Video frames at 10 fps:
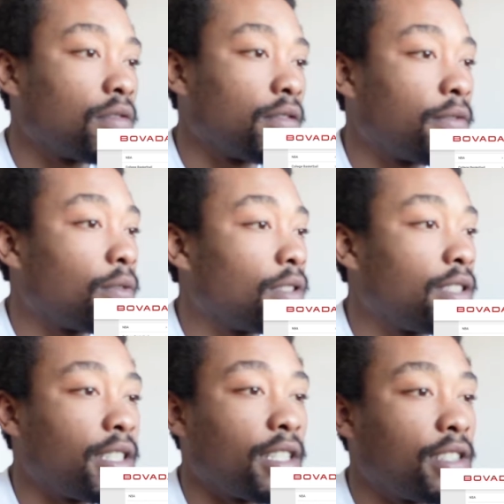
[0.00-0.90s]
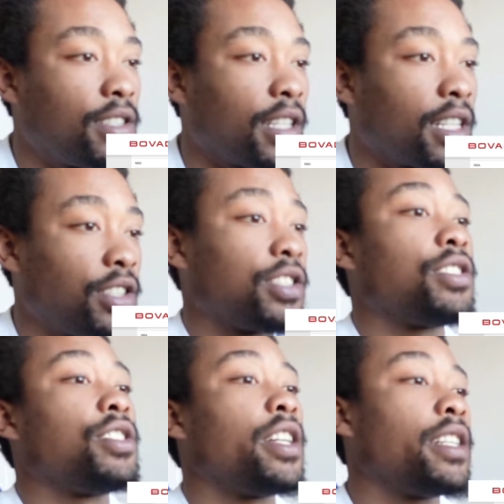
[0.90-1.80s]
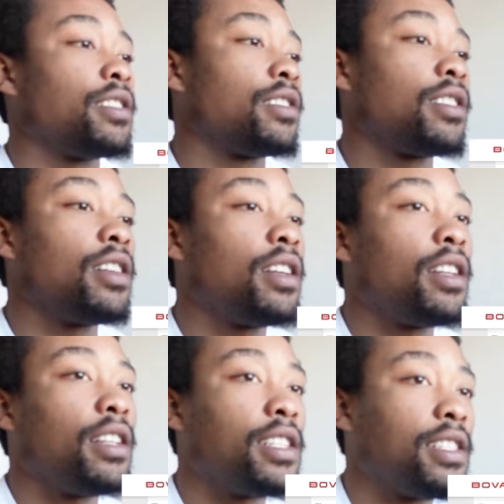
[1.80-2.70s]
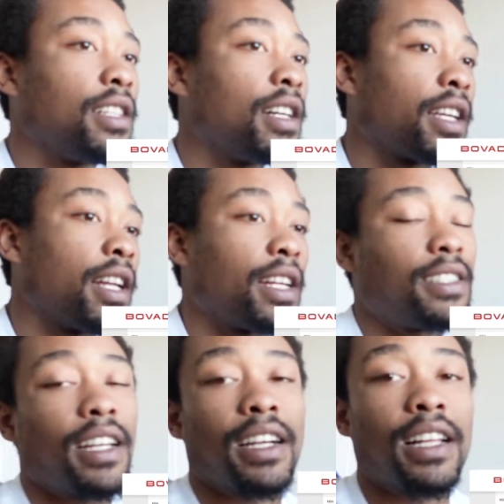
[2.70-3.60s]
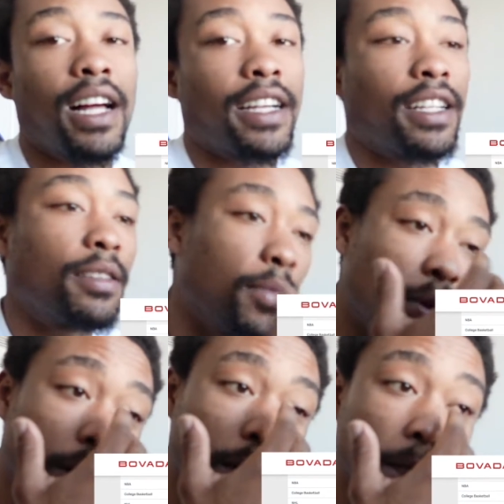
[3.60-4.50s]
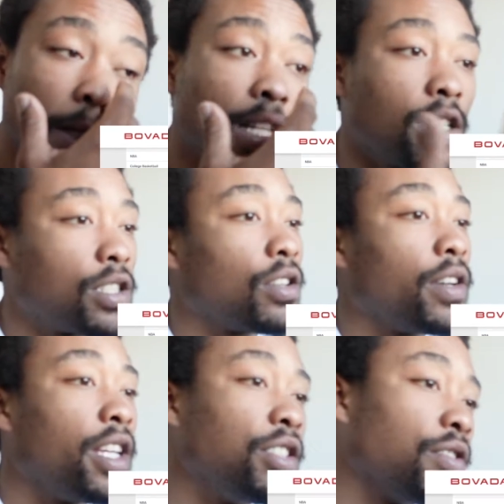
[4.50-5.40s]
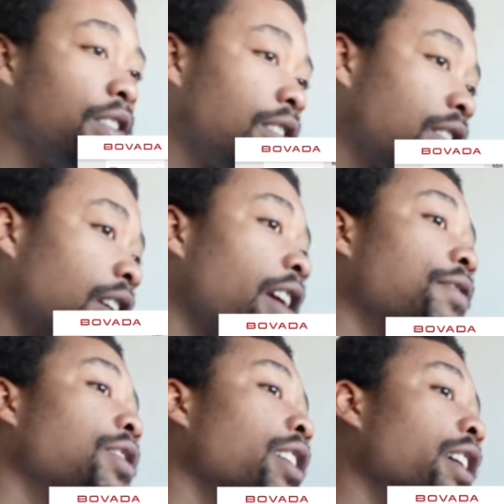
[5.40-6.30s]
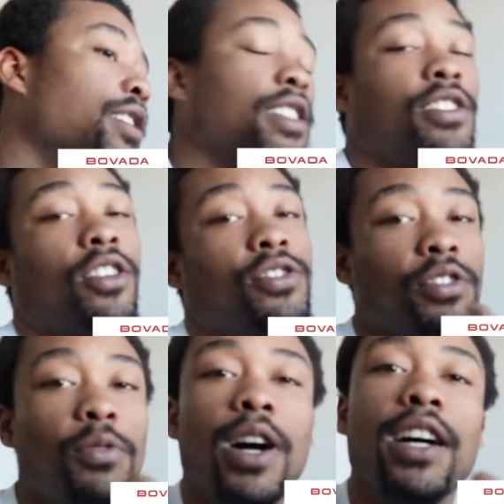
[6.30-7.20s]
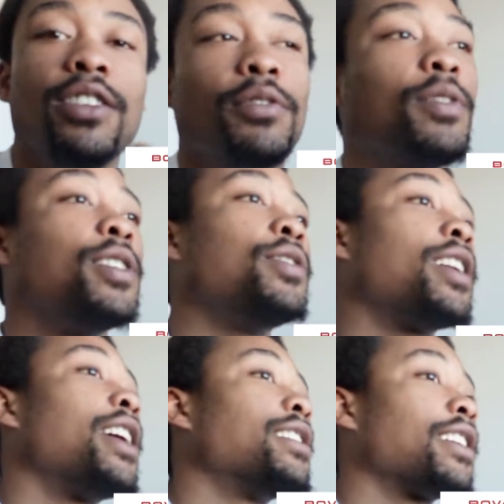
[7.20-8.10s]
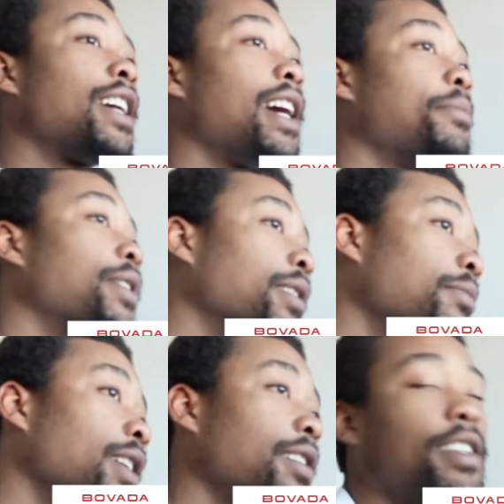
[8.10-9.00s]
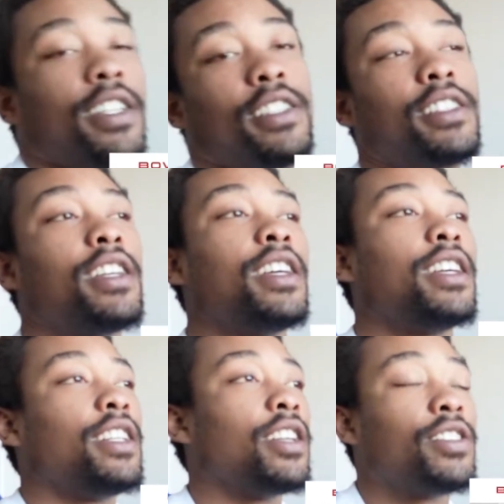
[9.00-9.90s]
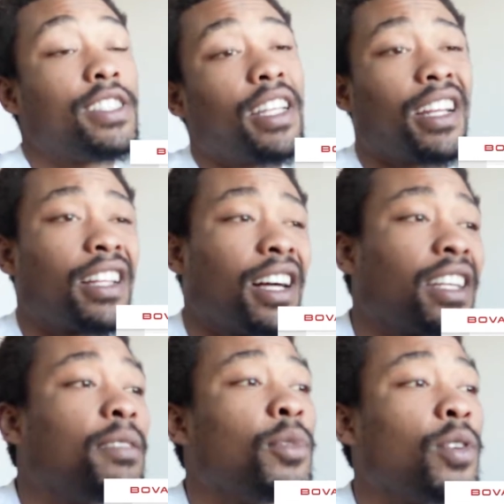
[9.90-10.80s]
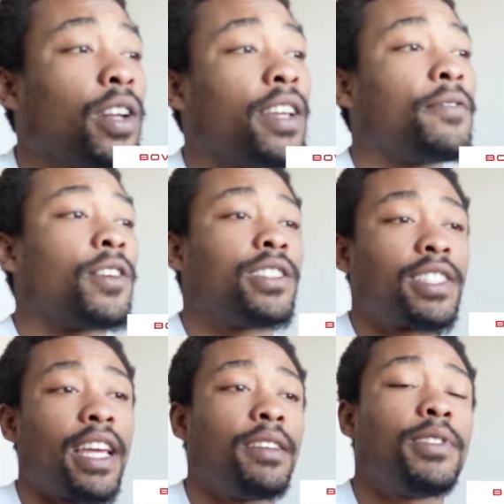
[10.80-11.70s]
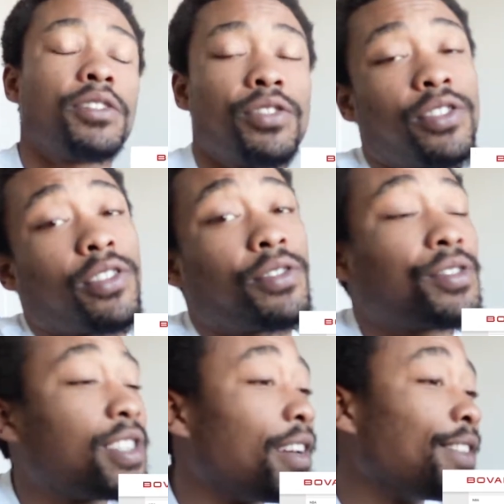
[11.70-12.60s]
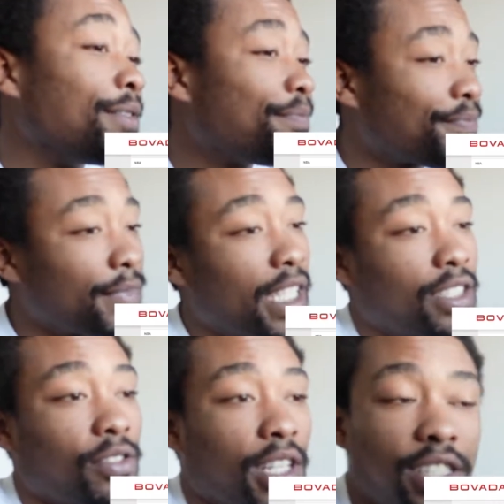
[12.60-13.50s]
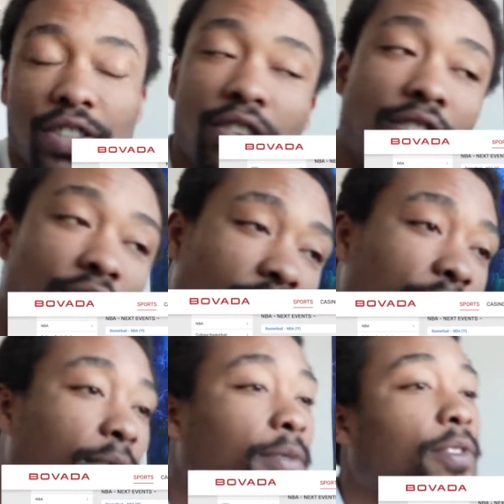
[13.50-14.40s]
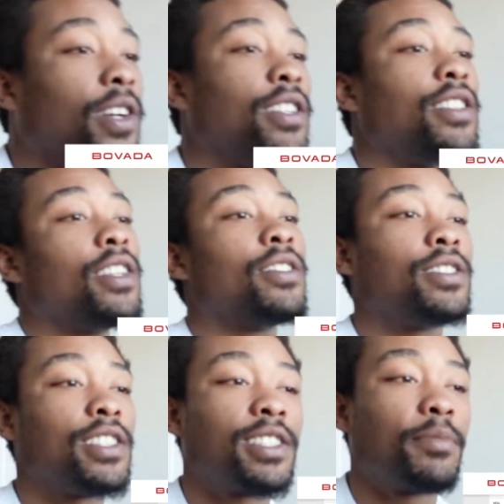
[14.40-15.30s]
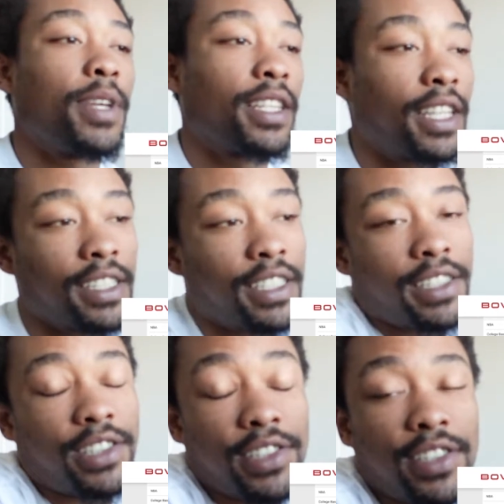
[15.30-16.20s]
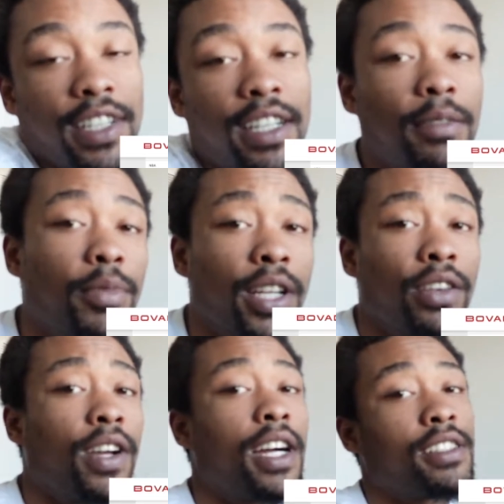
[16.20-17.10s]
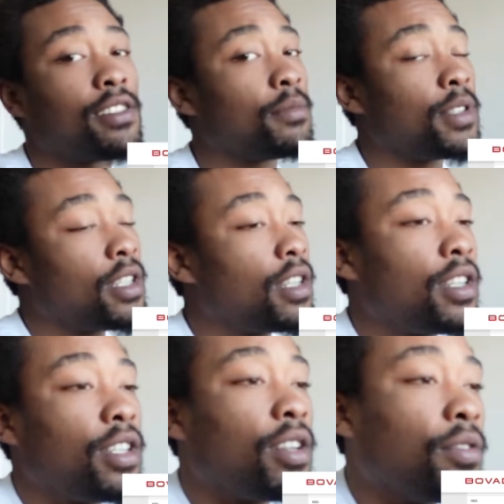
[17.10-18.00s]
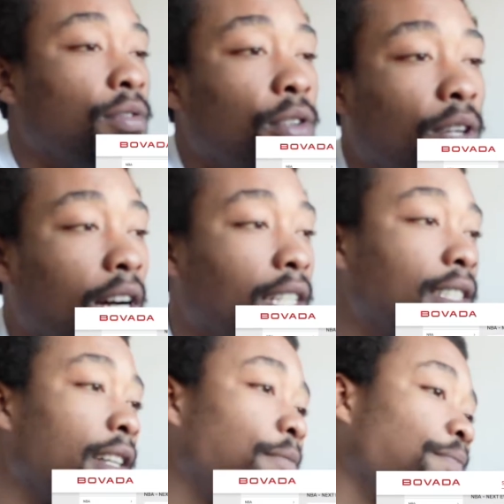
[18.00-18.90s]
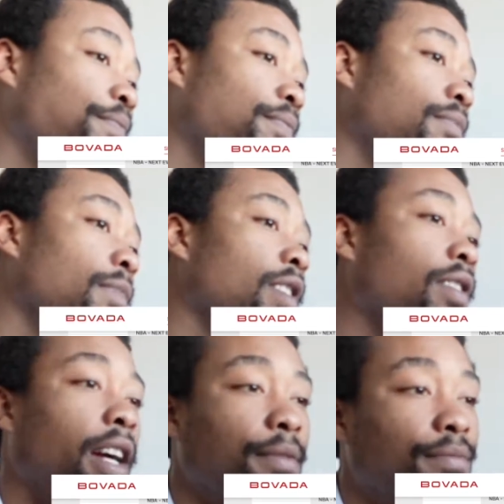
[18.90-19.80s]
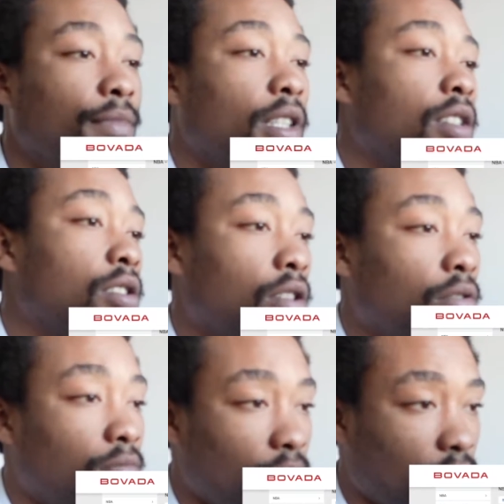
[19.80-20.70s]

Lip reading: for and see that just changed. This is again at 10 o'clock in the morning, so injuries could have changed. This is also why I don't want you guys copying me because it's 10 o'clock in the morning. First game doesn't start till 7, so this is all just for fun. Just to make things interesting and to bring you guys some new content, right? So